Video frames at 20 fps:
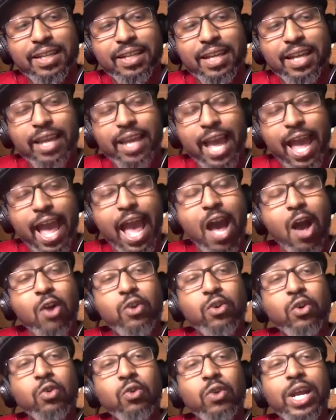How
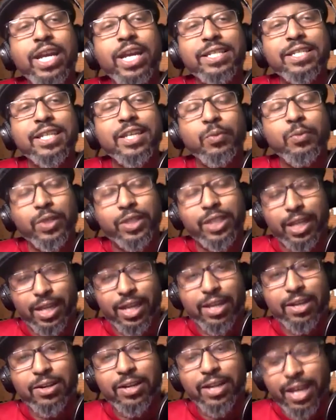crazy would the
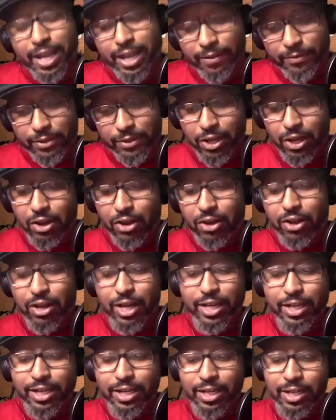internet have
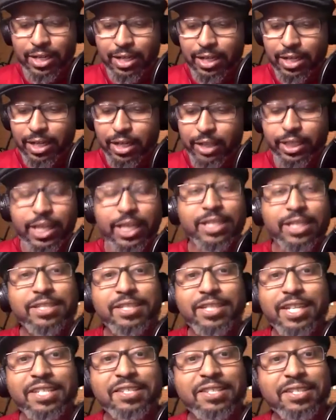gone against
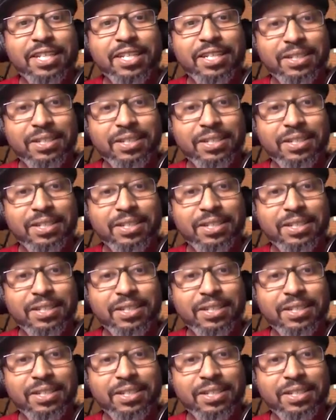Disney?